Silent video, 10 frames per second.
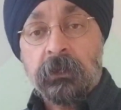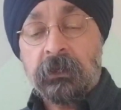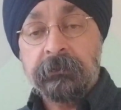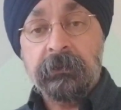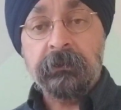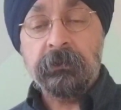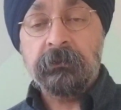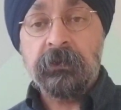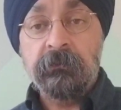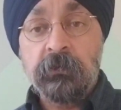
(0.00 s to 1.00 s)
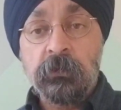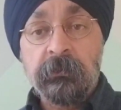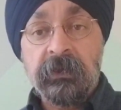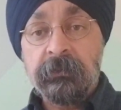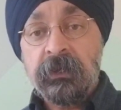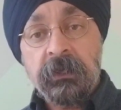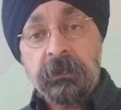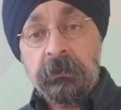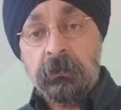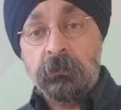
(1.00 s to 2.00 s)
Other lender is giving you
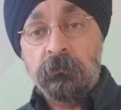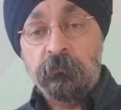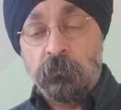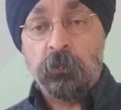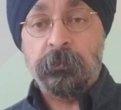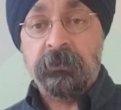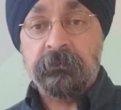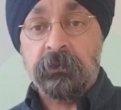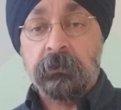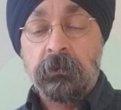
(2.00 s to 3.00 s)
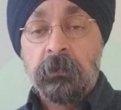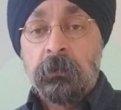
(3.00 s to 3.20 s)
maybe 4%,